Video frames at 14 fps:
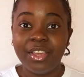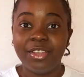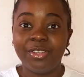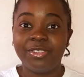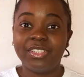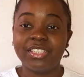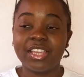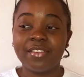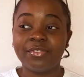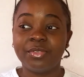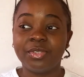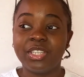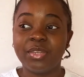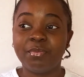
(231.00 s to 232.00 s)
You just have
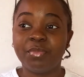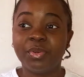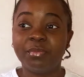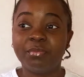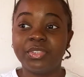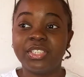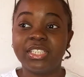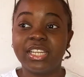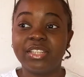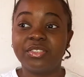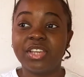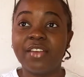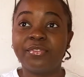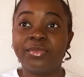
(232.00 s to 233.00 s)
to keep on pushing, and
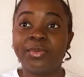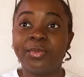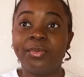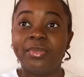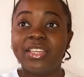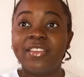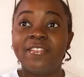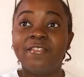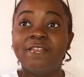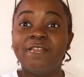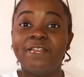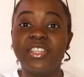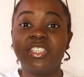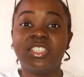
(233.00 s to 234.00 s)
you have to
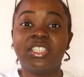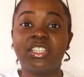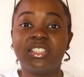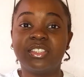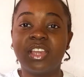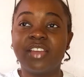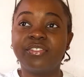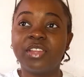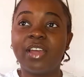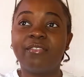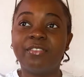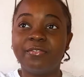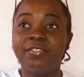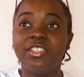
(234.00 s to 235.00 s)
envision. You have to
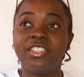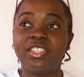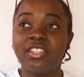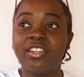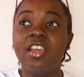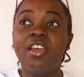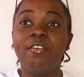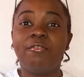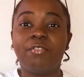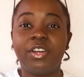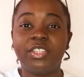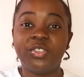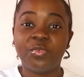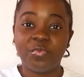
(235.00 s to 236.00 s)
have a vision
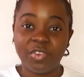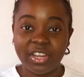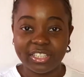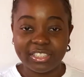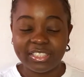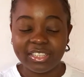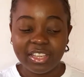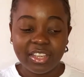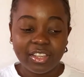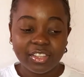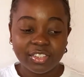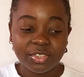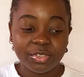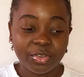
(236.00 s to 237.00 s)
for what you want.
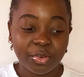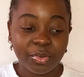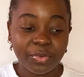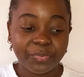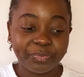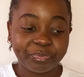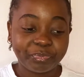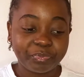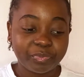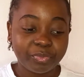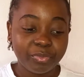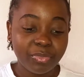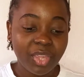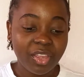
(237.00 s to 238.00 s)
So
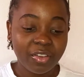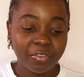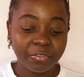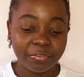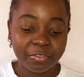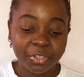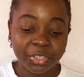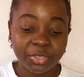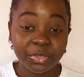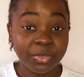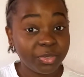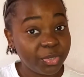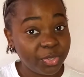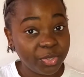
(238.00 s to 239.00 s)
for
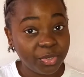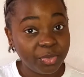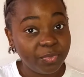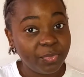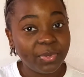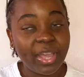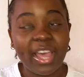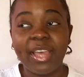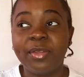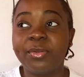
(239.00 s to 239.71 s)
YouTube, I